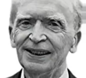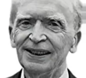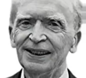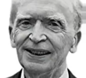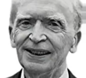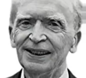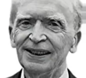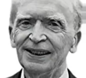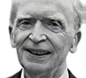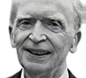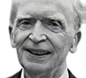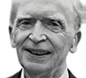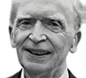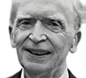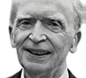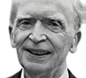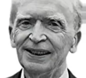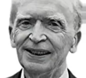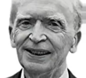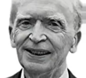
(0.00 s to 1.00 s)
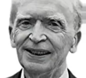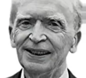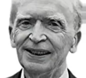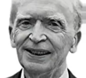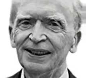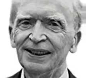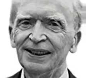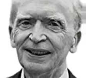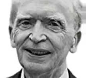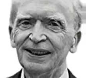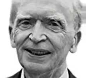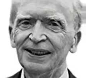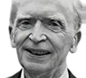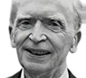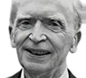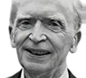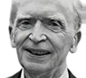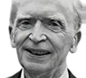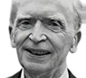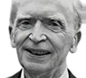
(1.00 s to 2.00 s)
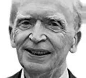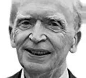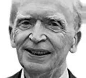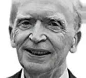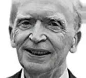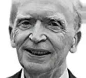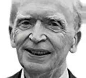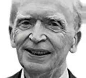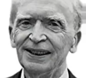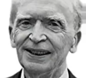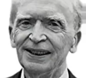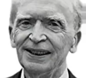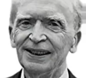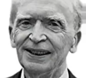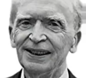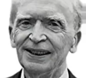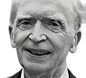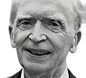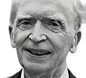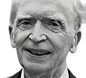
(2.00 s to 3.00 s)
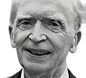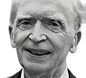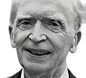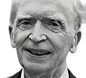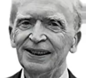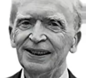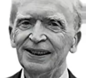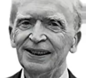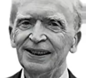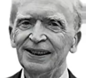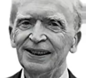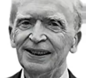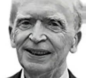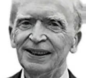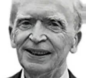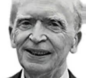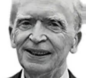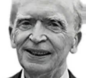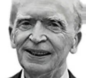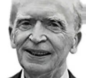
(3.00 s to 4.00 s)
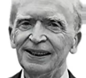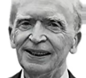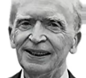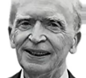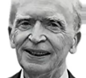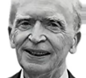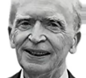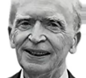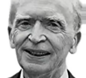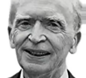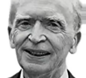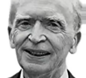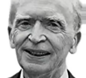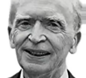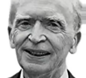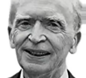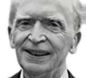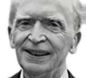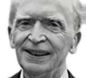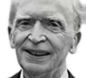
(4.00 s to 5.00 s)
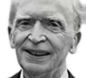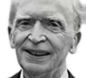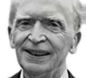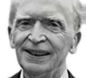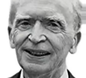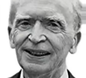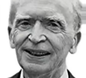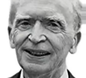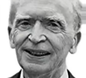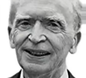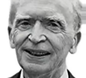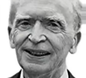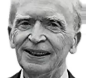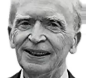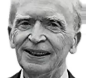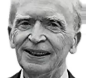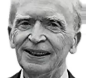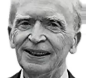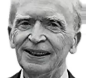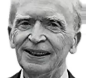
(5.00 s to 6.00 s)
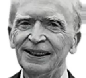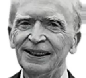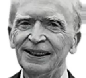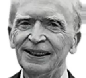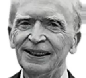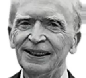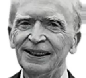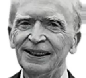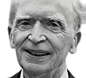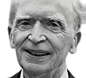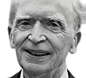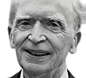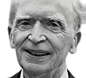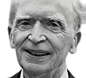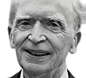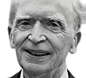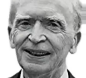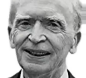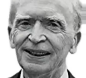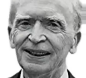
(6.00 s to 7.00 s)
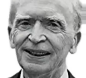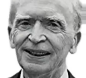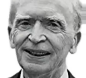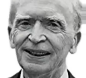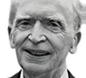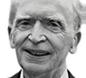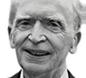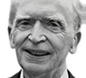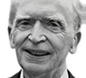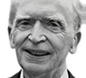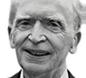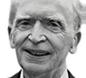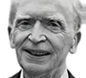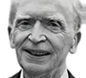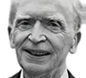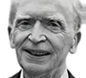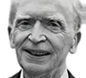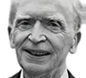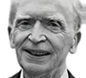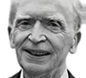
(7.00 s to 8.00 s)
(no lip movement)